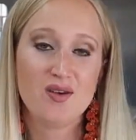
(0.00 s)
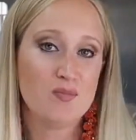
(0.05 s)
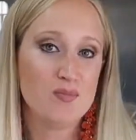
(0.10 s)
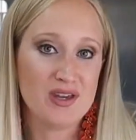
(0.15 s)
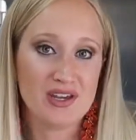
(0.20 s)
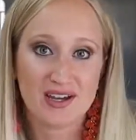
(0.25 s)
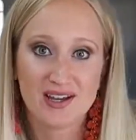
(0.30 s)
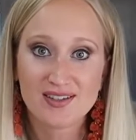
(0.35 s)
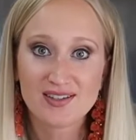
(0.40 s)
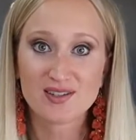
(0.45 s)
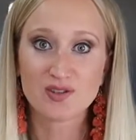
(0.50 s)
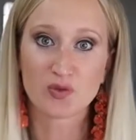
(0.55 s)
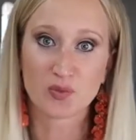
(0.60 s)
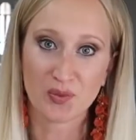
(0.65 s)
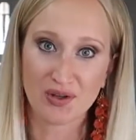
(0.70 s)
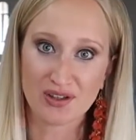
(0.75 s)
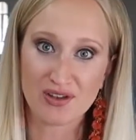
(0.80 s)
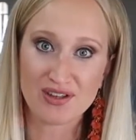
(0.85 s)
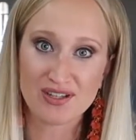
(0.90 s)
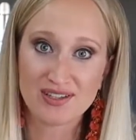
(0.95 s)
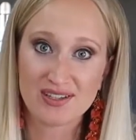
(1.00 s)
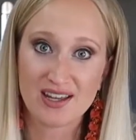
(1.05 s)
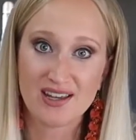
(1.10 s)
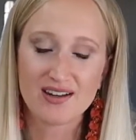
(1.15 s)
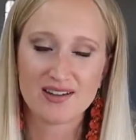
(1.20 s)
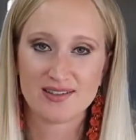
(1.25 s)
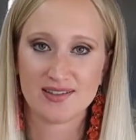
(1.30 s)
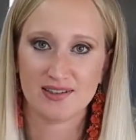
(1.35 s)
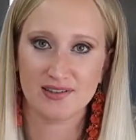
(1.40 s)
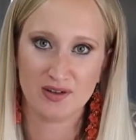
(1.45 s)
Because it's real estate,
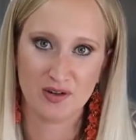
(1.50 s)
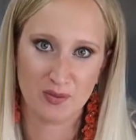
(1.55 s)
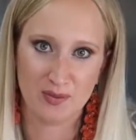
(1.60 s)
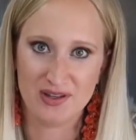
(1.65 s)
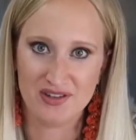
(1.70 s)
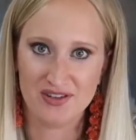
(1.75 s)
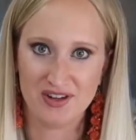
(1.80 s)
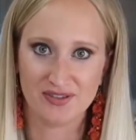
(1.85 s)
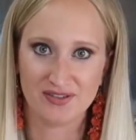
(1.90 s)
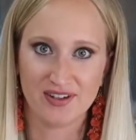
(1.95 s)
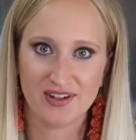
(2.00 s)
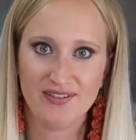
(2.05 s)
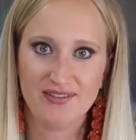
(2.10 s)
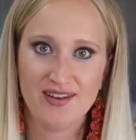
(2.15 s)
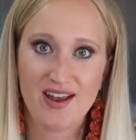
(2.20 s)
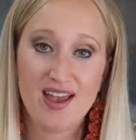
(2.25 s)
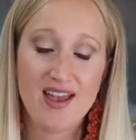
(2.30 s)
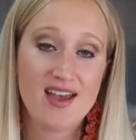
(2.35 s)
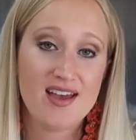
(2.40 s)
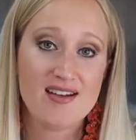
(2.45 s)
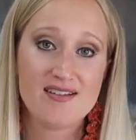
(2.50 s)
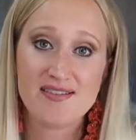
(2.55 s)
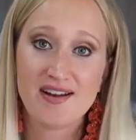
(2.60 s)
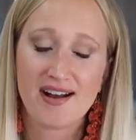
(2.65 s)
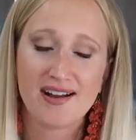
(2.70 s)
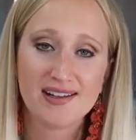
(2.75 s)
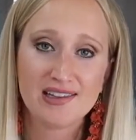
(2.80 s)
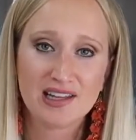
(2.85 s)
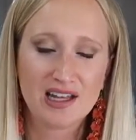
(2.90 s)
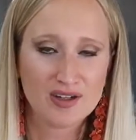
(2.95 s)
it's a little bit different. And
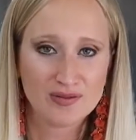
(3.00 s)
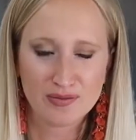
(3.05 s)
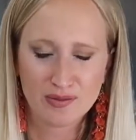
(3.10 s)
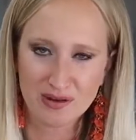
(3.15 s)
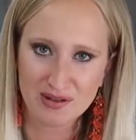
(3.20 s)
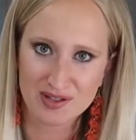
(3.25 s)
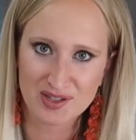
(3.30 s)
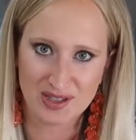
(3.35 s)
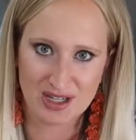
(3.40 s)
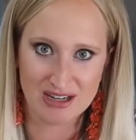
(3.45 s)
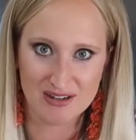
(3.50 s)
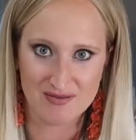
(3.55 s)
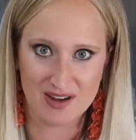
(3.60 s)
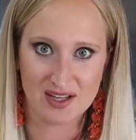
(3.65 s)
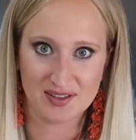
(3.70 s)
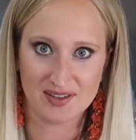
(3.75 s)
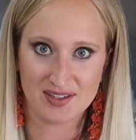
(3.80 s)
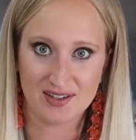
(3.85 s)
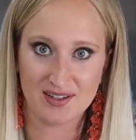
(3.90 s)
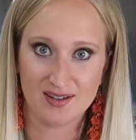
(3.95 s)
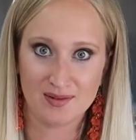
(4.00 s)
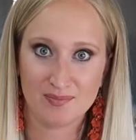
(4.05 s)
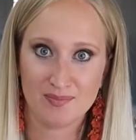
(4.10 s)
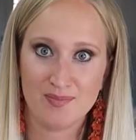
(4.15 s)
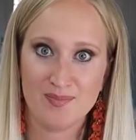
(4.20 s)
I love real estate investing.